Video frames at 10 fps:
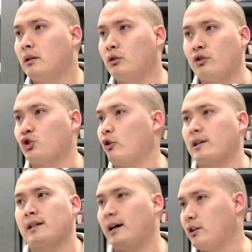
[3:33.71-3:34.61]
We are so
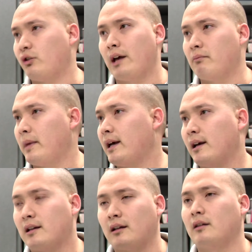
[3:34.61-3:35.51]
excited to have him
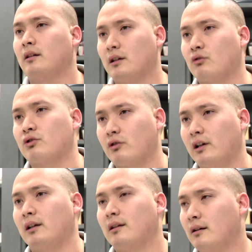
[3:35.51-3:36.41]
back. It was great.